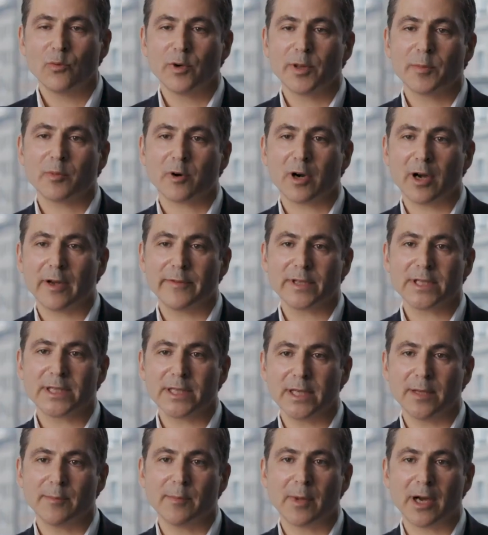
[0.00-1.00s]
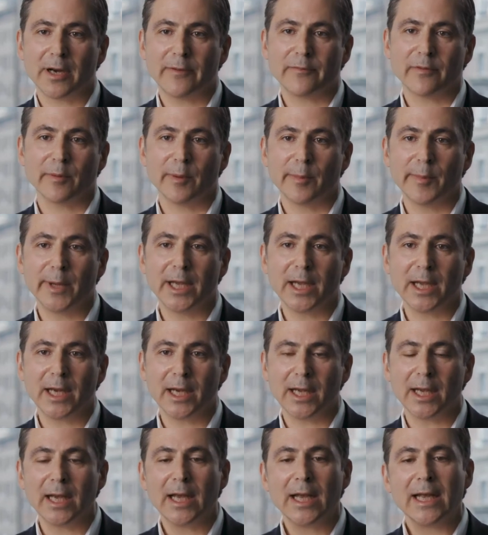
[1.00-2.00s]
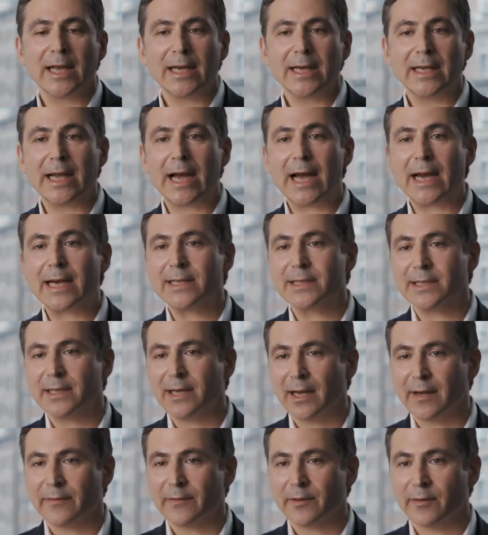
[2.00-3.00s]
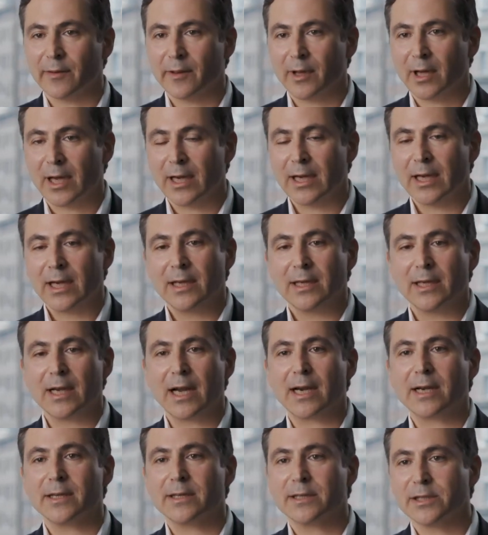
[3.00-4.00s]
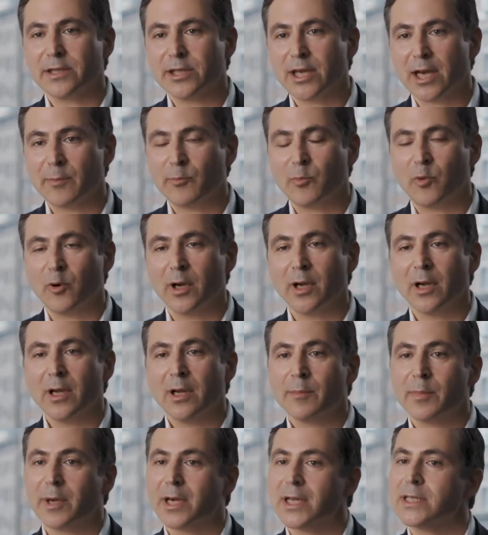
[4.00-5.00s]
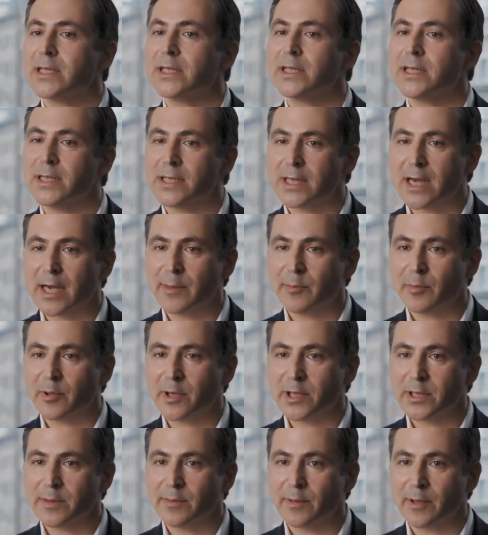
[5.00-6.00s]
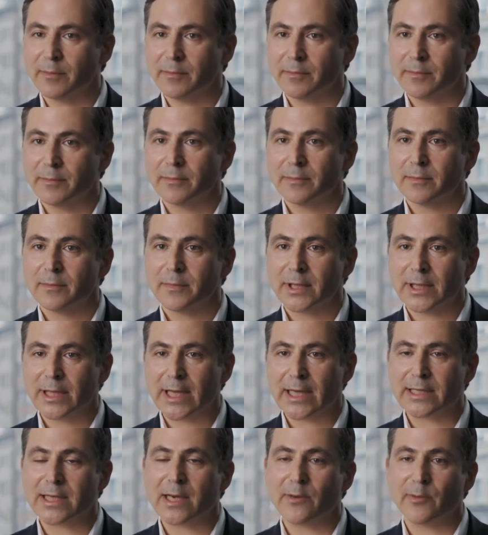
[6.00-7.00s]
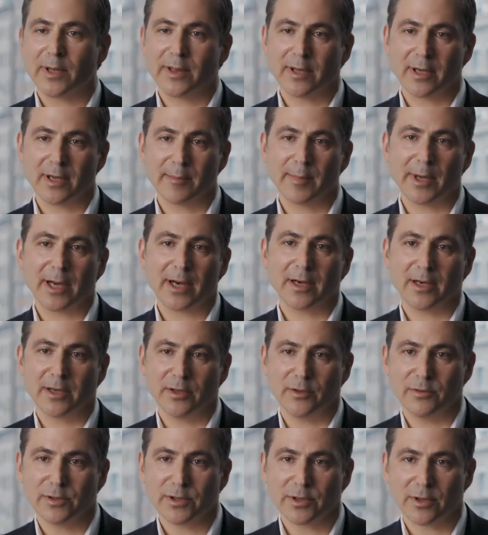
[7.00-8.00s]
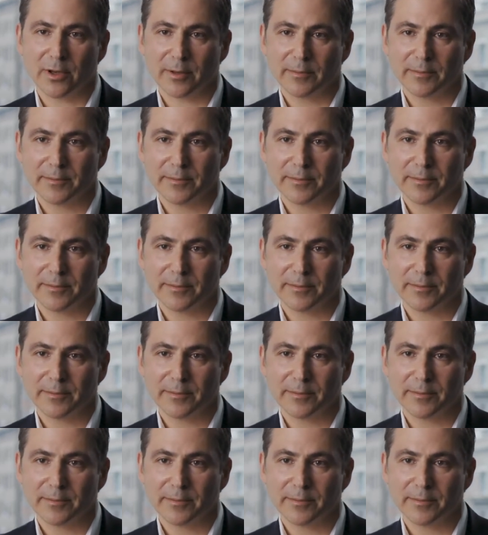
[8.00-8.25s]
with privacy in mind from the beginning, not as an afterthought, not as a checkpoint, but as a design principle. That's how we think about it at Neustar.